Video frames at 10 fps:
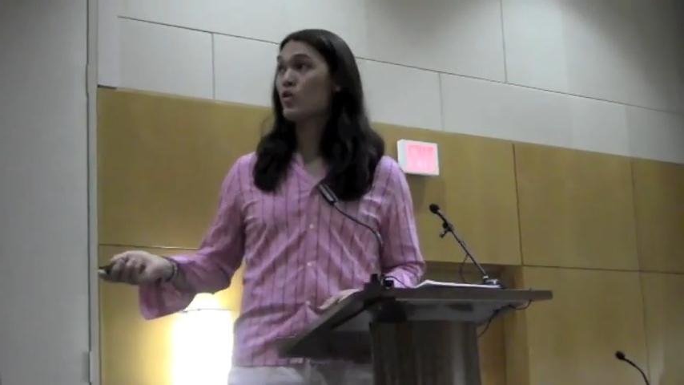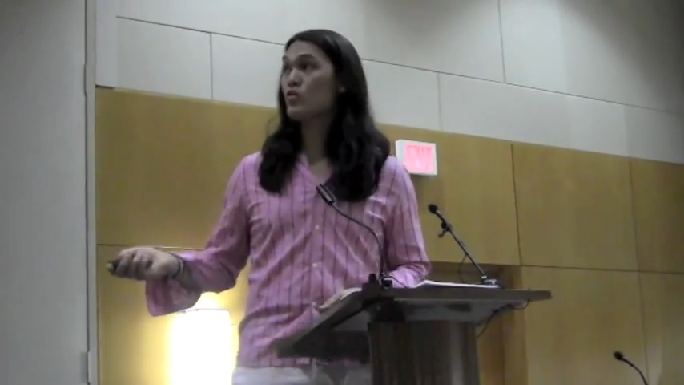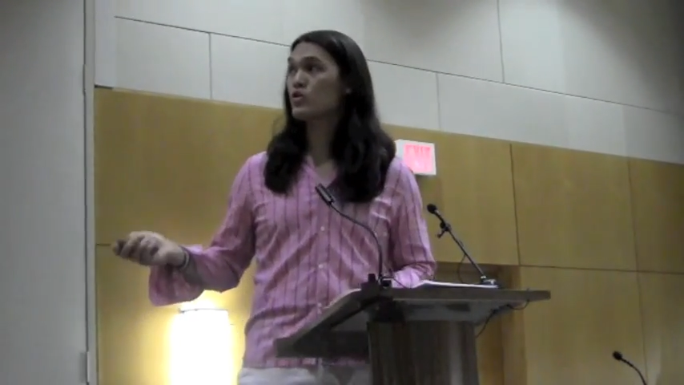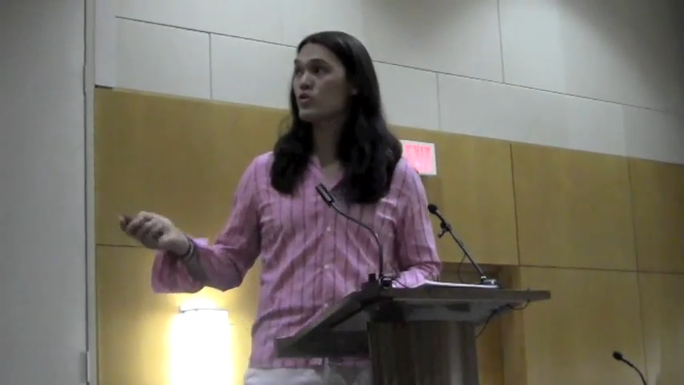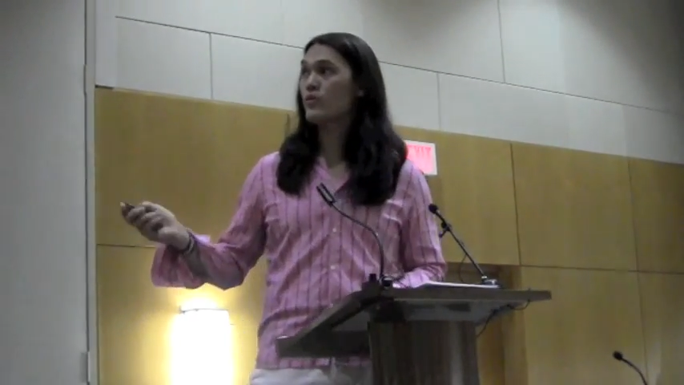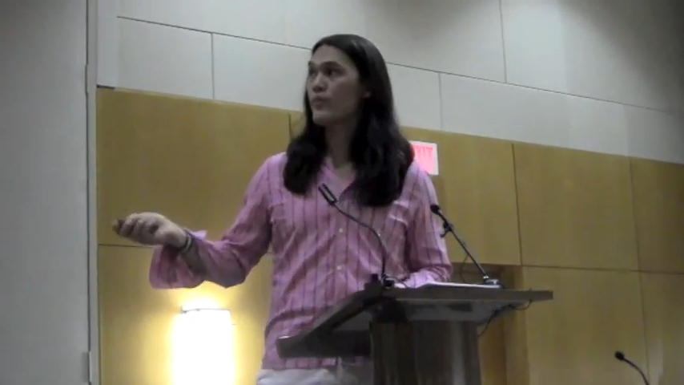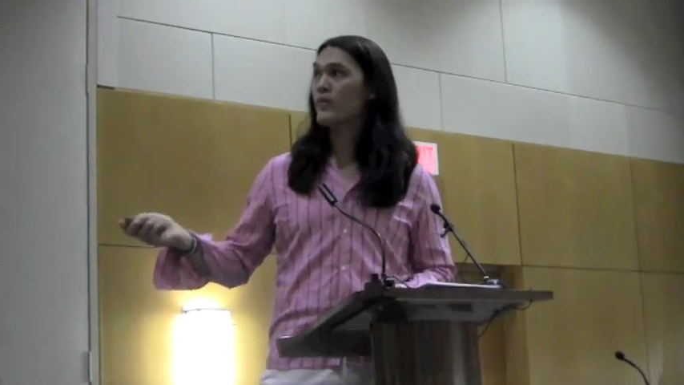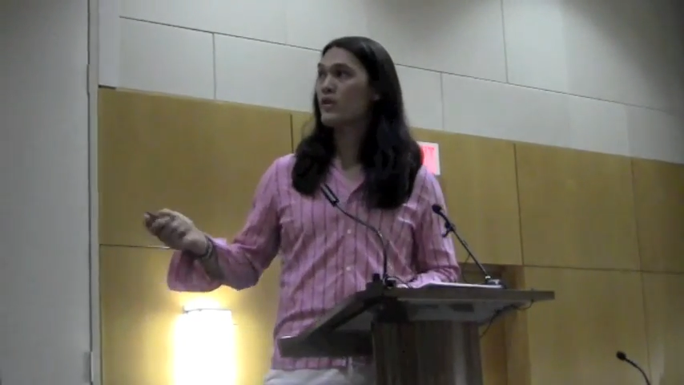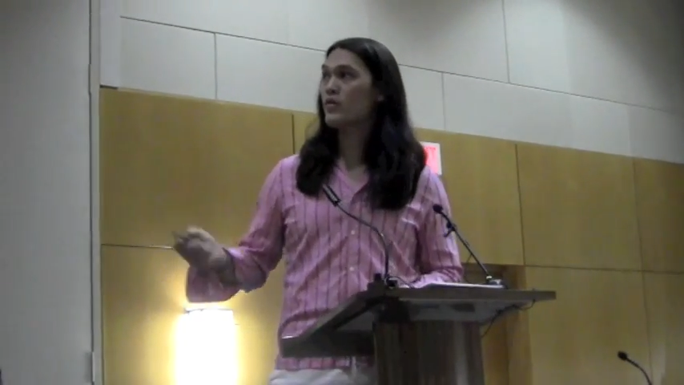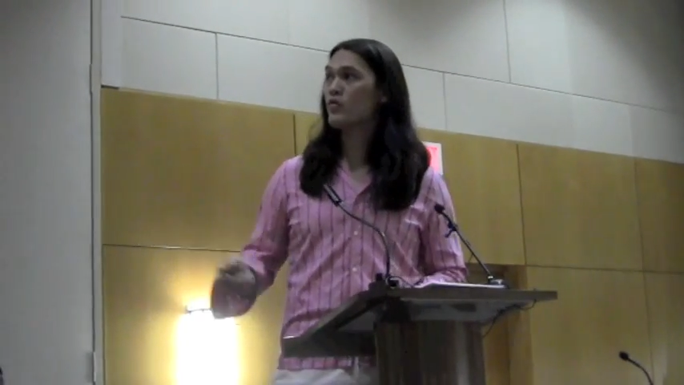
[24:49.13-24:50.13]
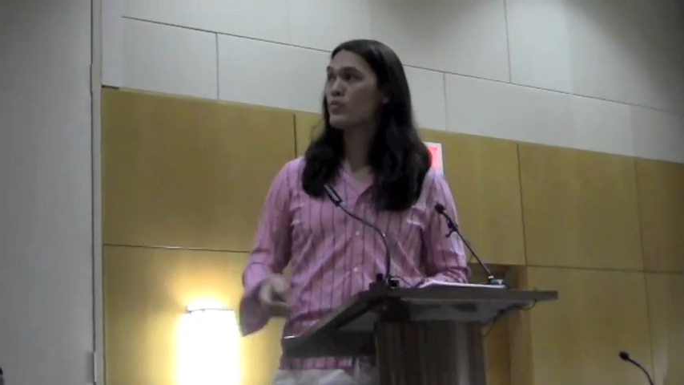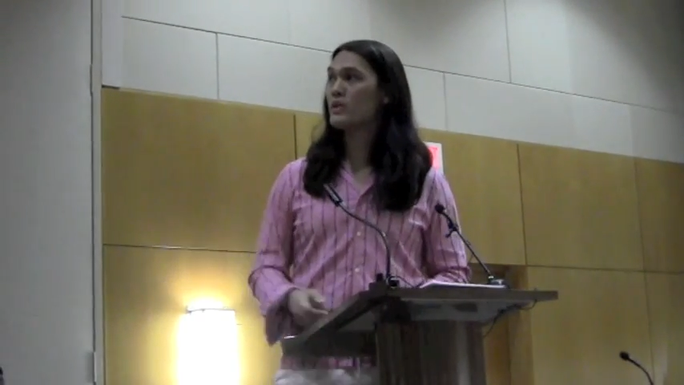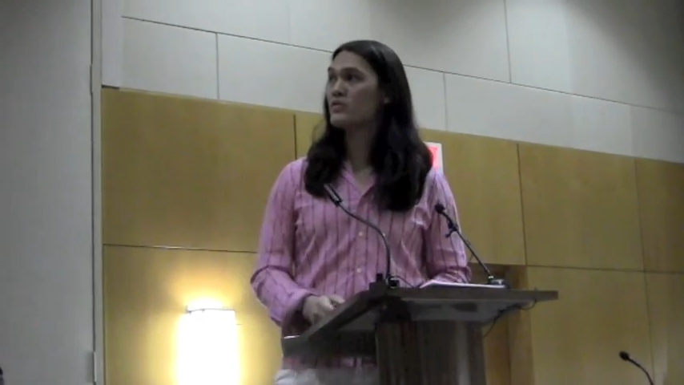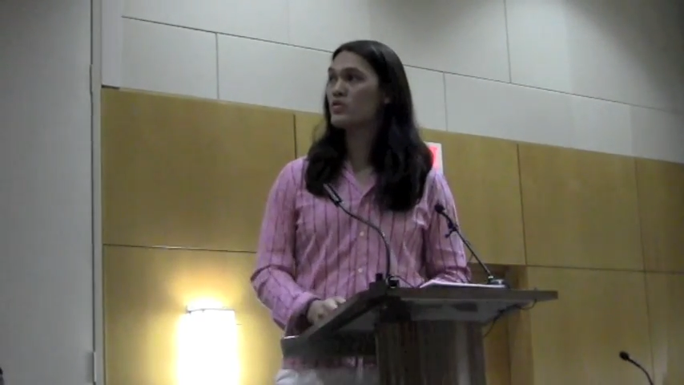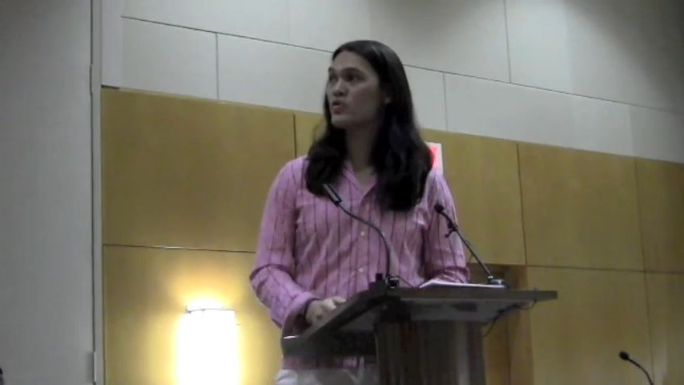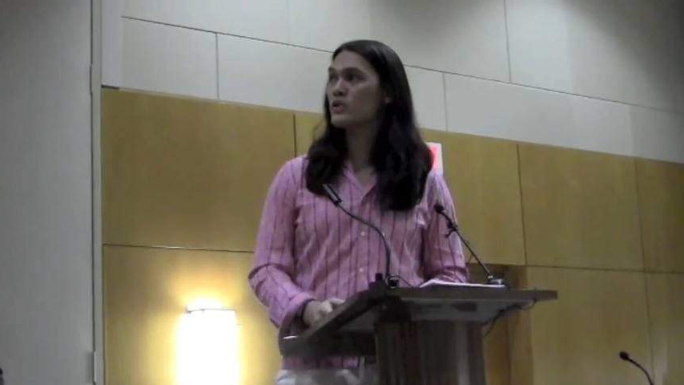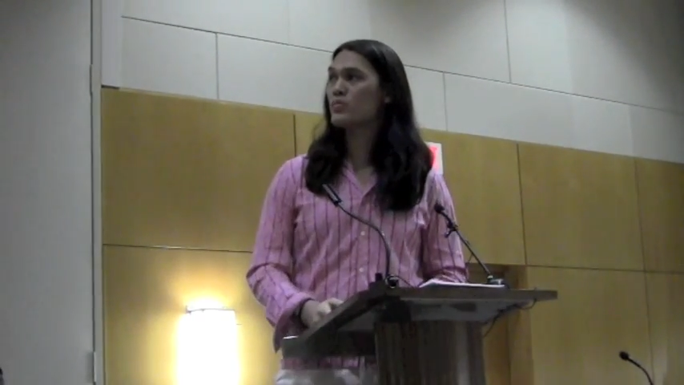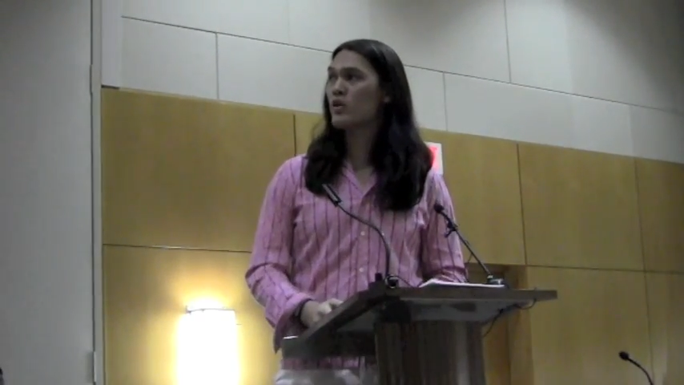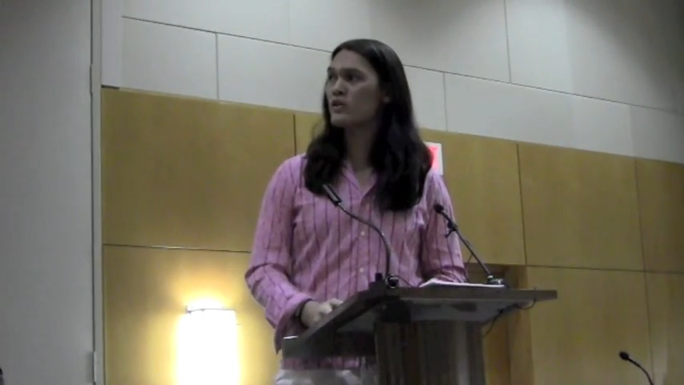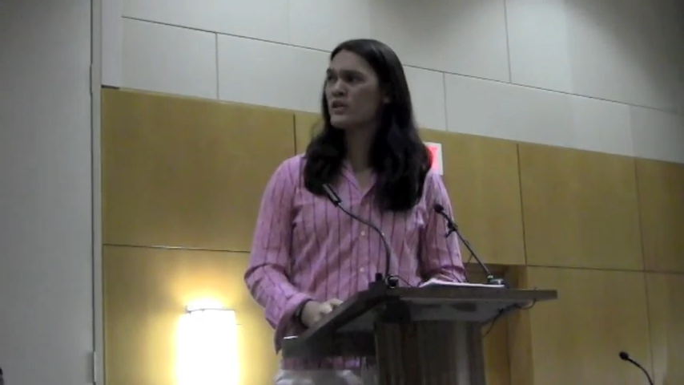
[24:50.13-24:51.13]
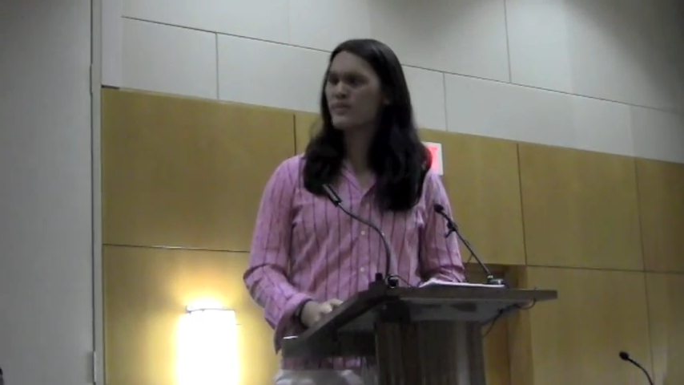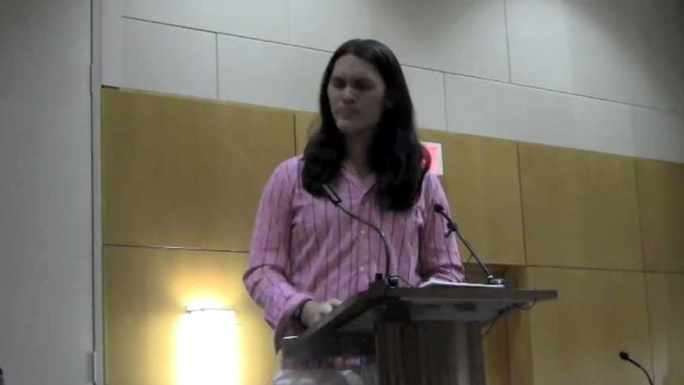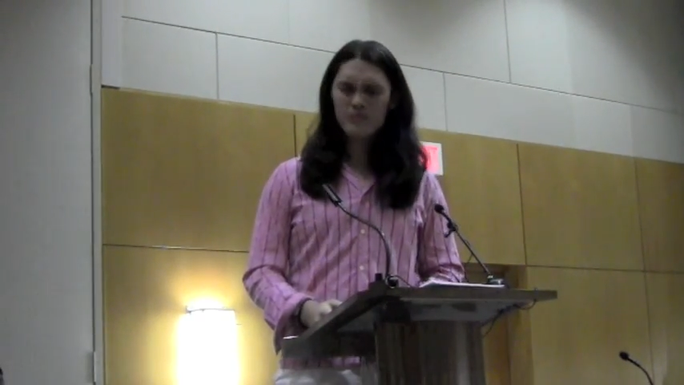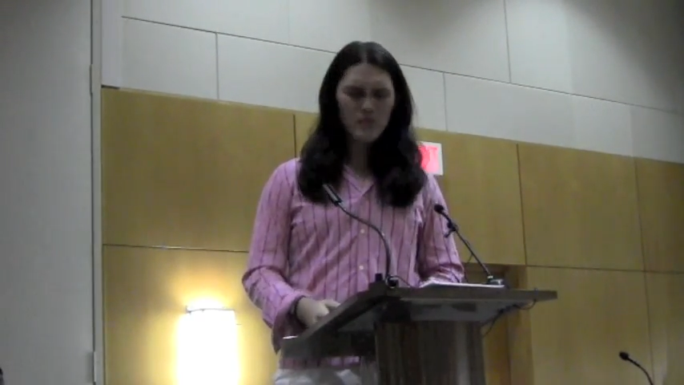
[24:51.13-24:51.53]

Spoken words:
culture, you know, through the Peaceful Streets Project.